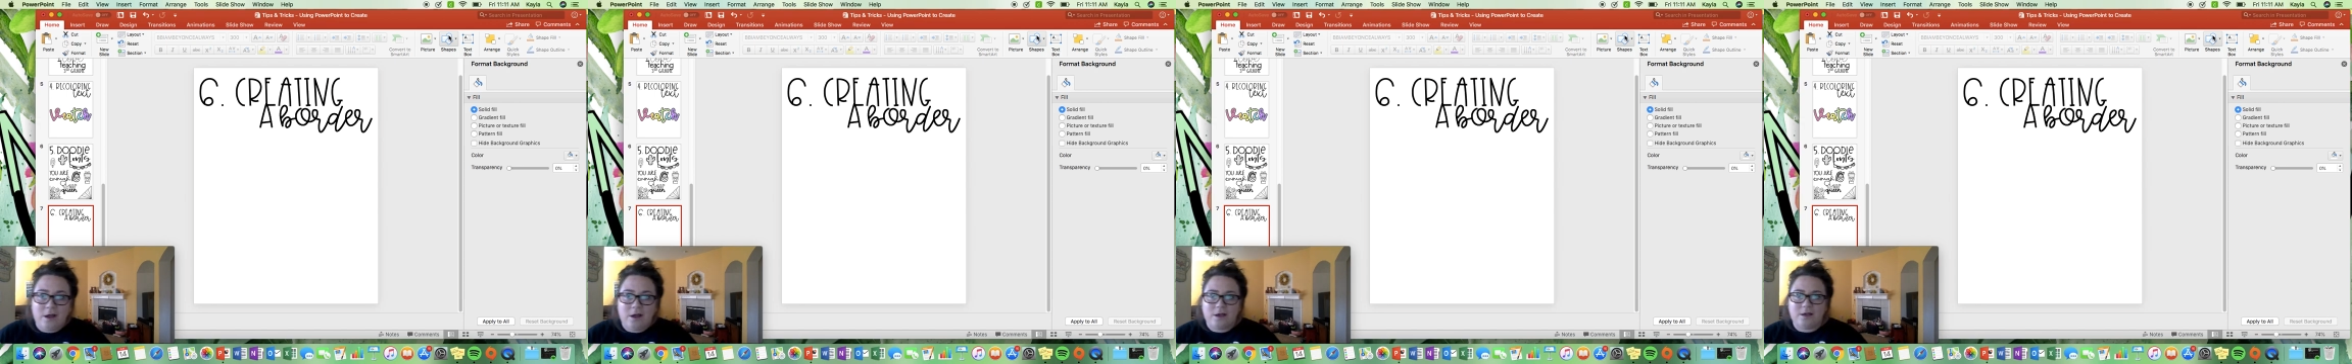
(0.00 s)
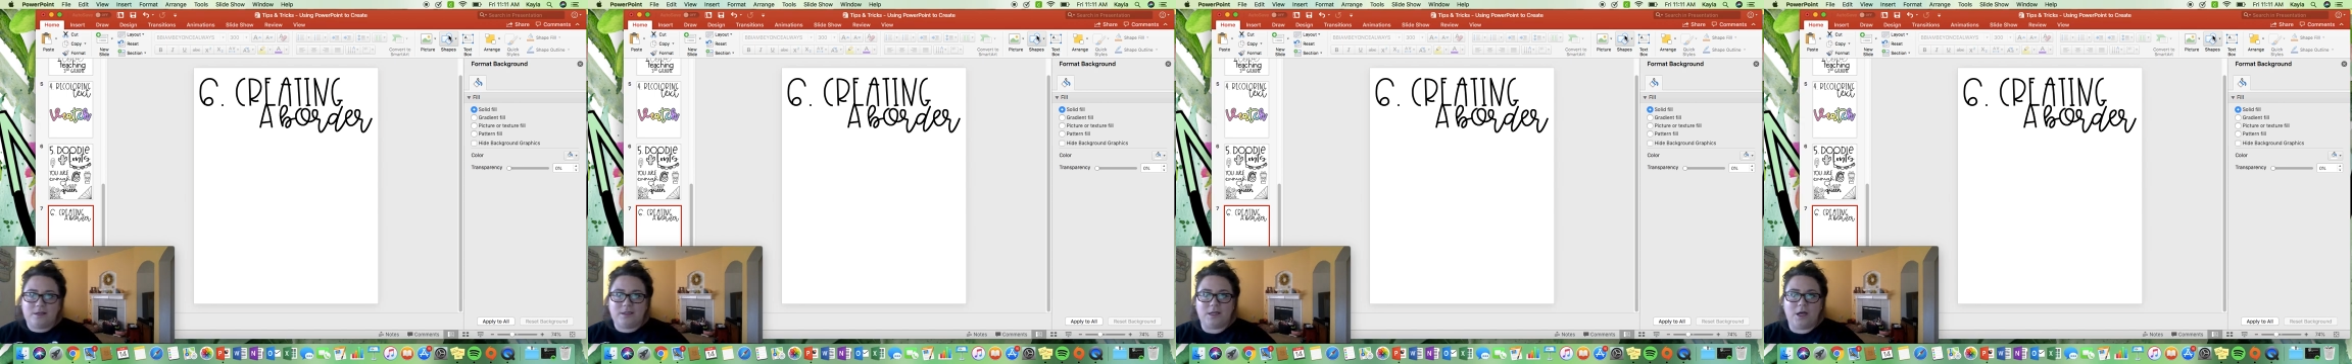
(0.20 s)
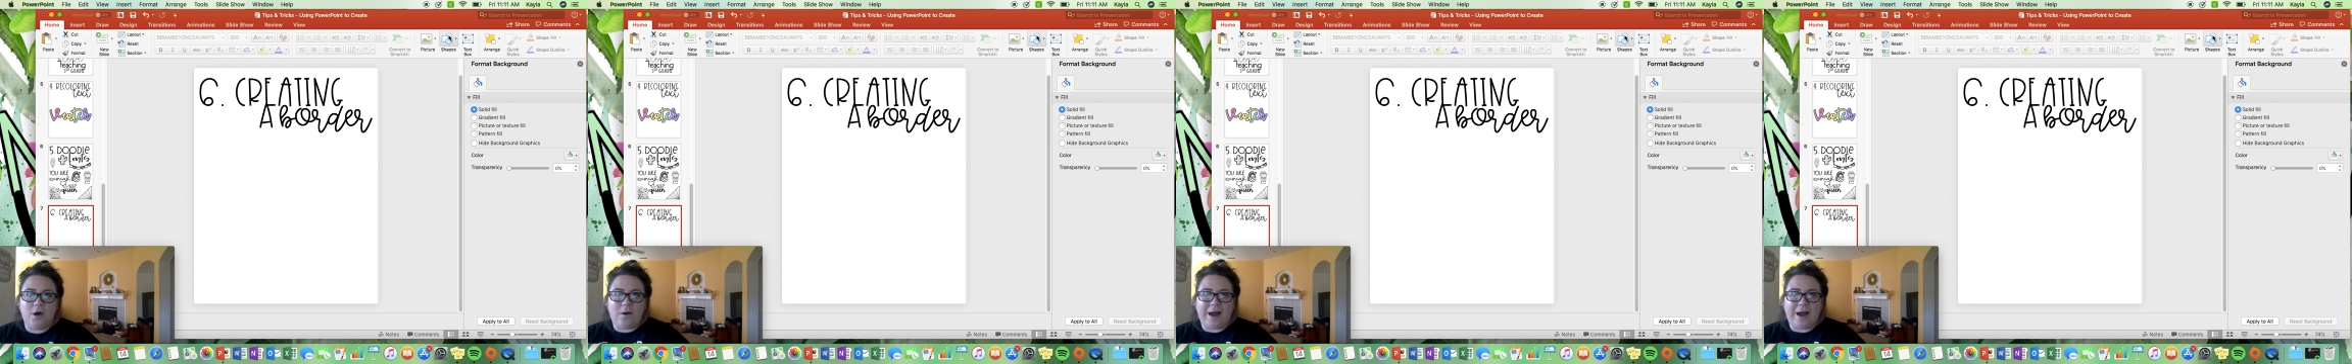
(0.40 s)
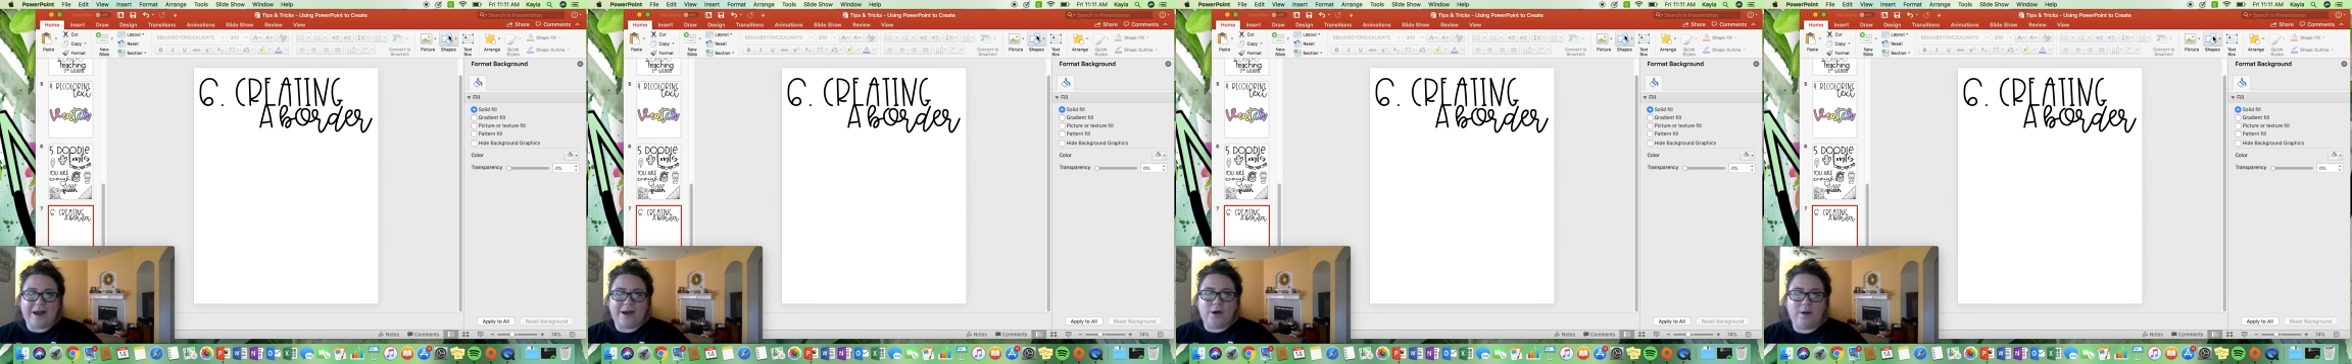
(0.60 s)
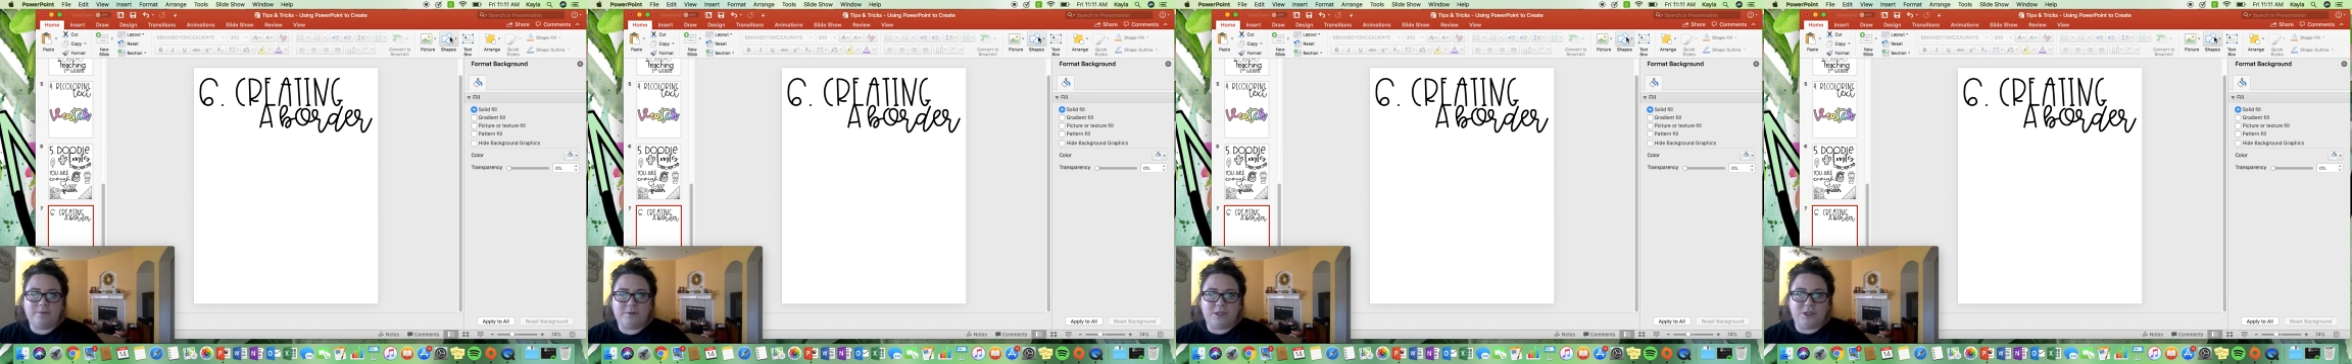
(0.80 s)
So I go
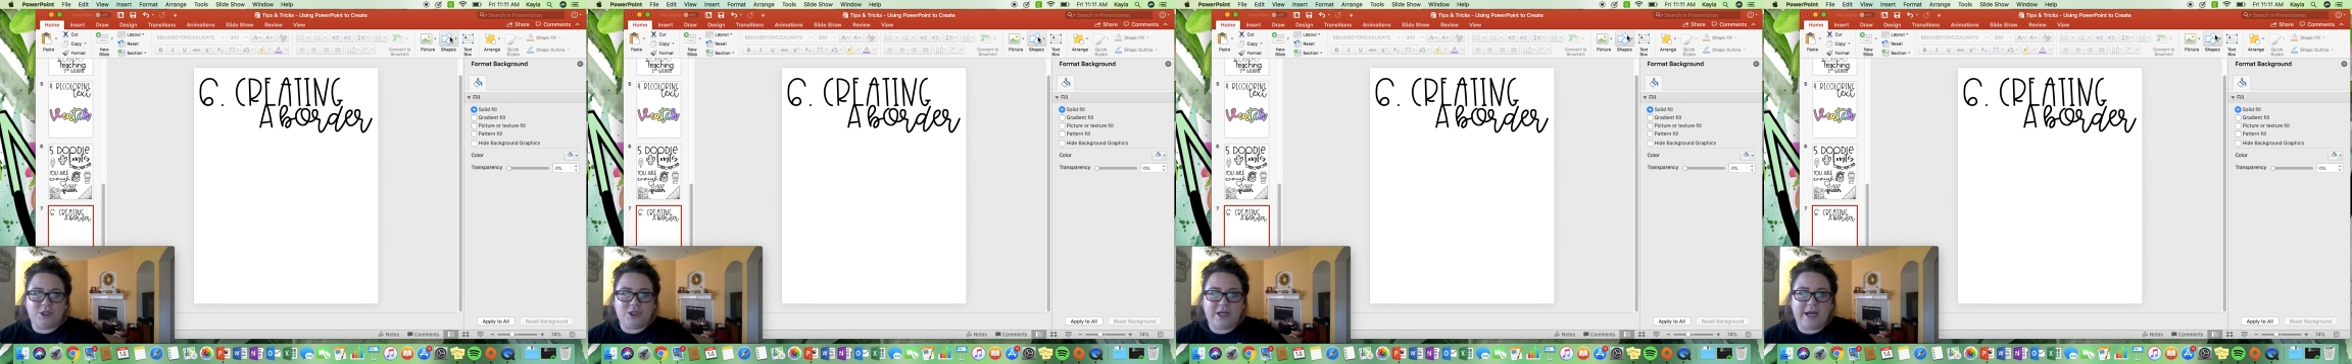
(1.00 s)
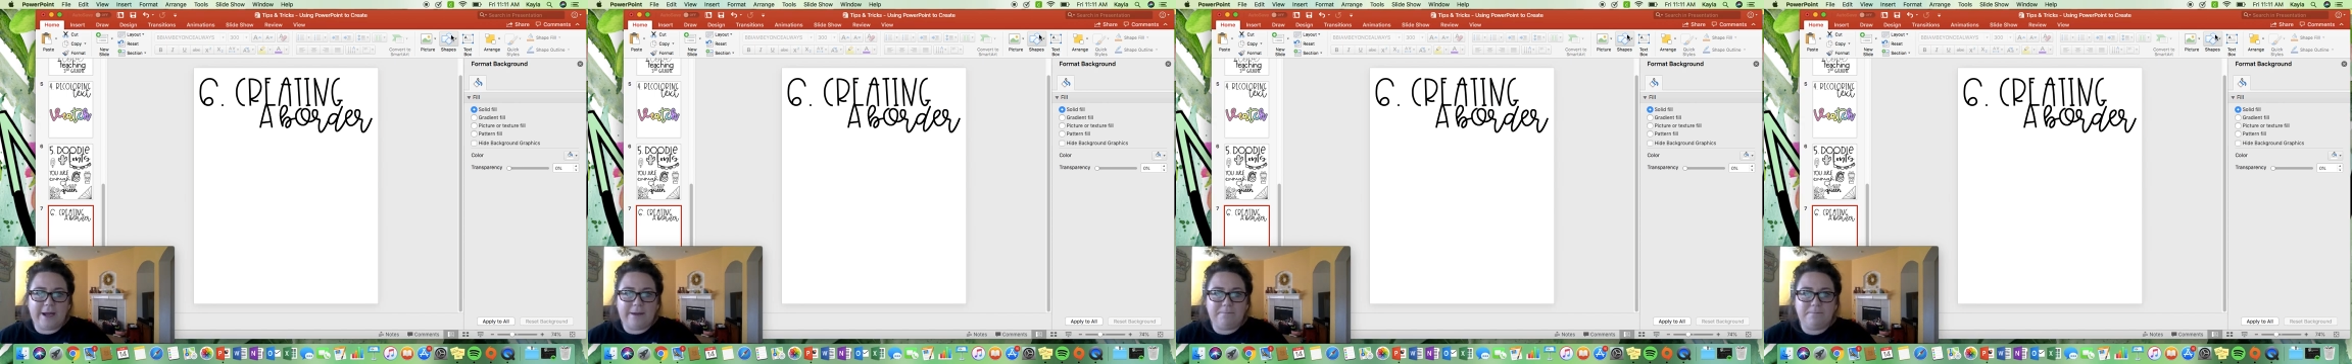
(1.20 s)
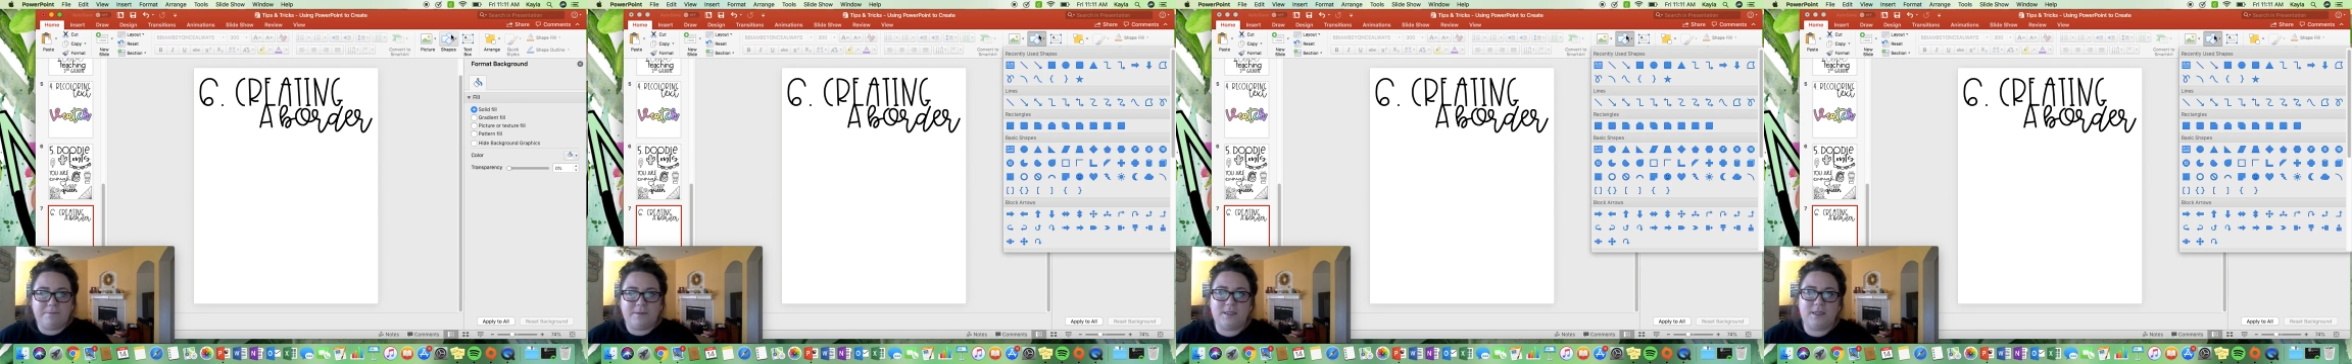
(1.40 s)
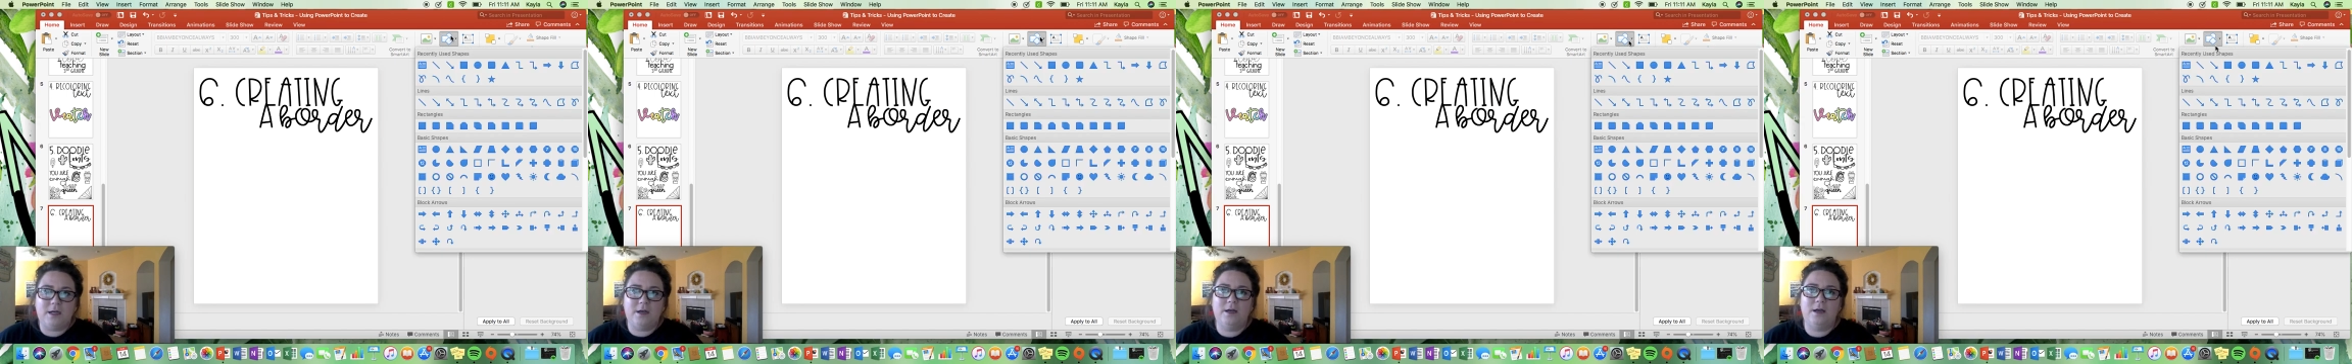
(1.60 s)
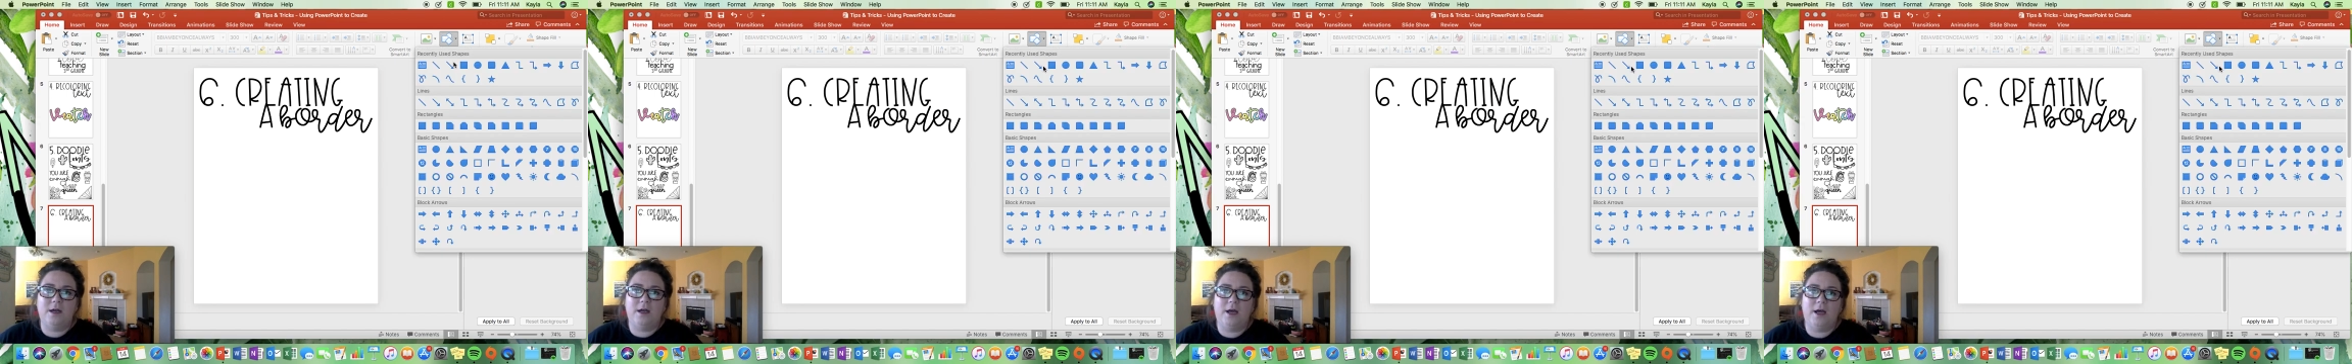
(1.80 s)
up to shapes.
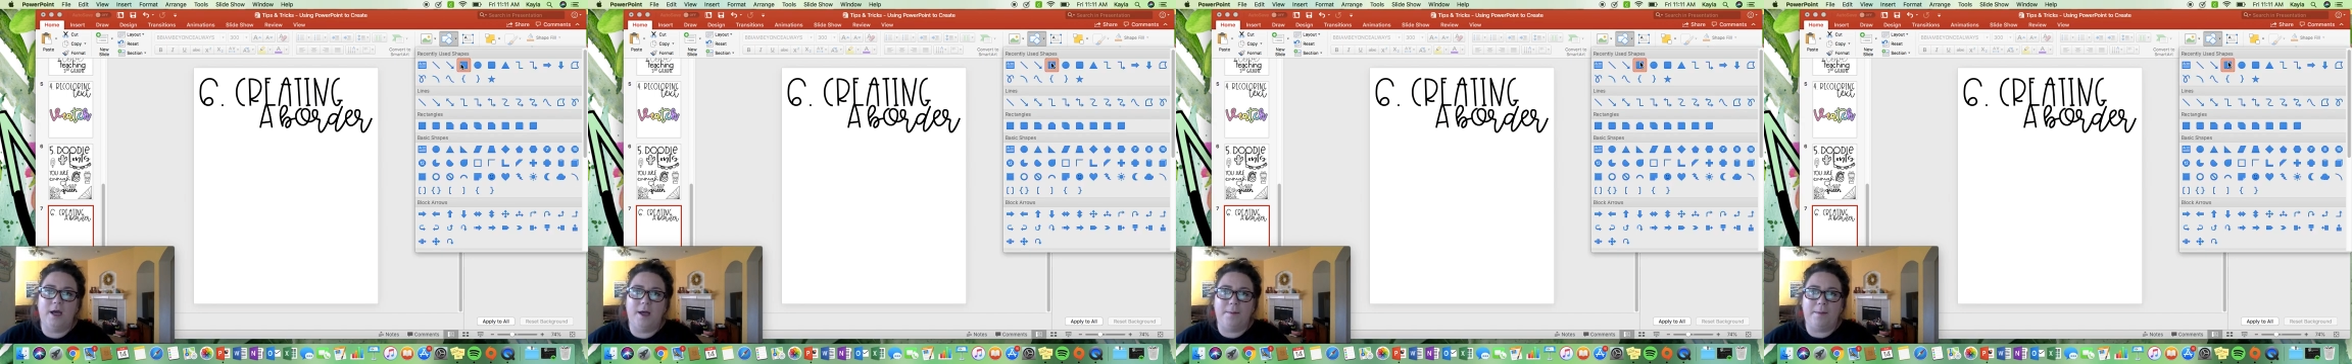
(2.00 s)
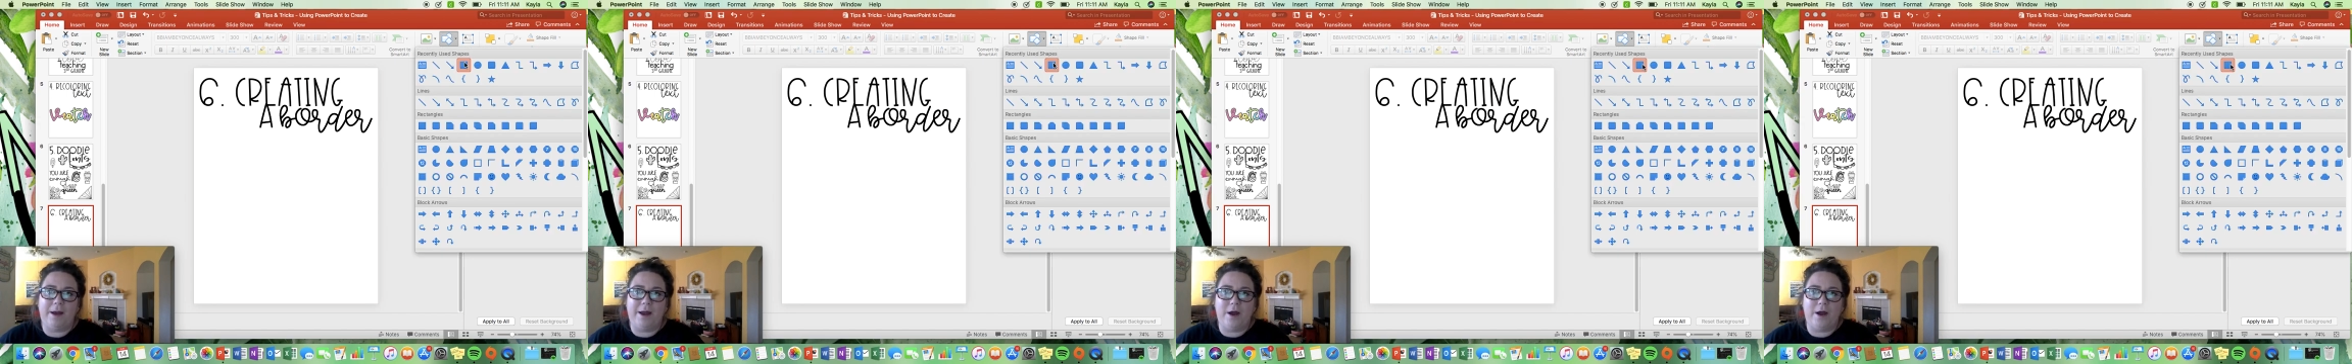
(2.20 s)
I